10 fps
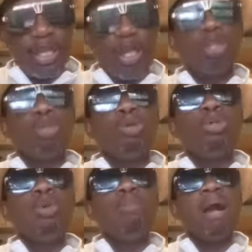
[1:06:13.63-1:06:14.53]
Should
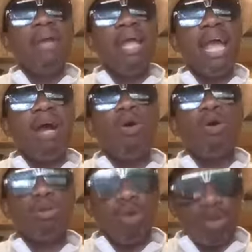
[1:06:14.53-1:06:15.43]
you marry her or
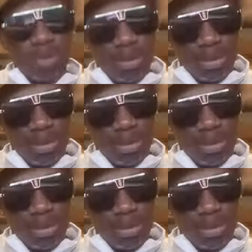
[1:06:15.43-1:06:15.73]
not?